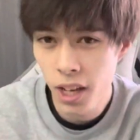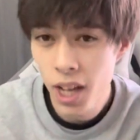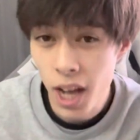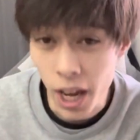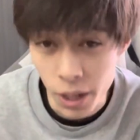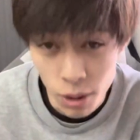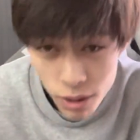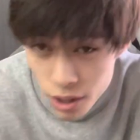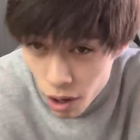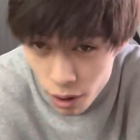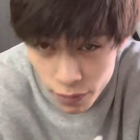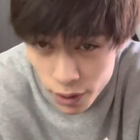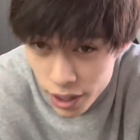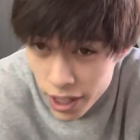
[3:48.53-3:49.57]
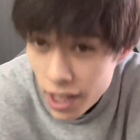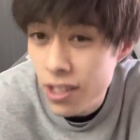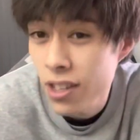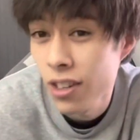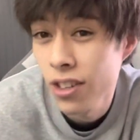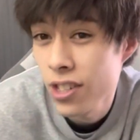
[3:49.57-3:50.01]
I know it's hard for you guys
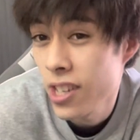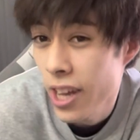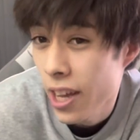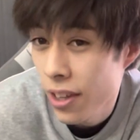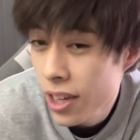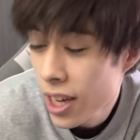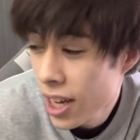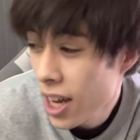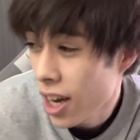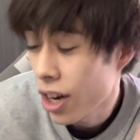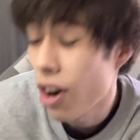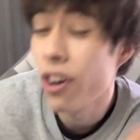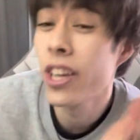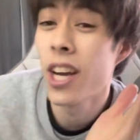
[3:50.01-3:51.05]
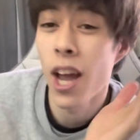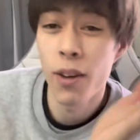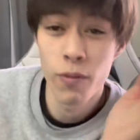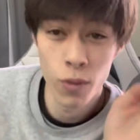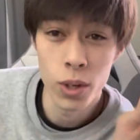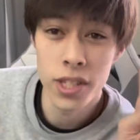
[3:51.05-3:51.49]
to understand. A car can
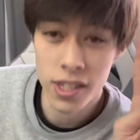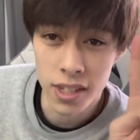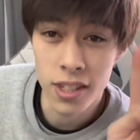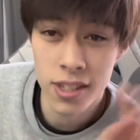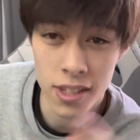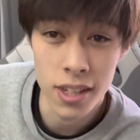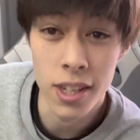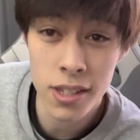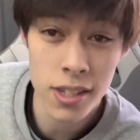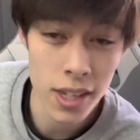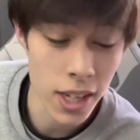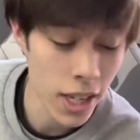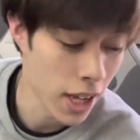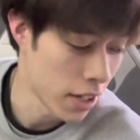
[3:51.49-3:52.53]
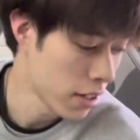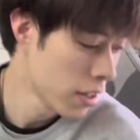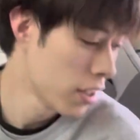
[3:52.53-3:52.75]
have 4 seats. Yes, it can.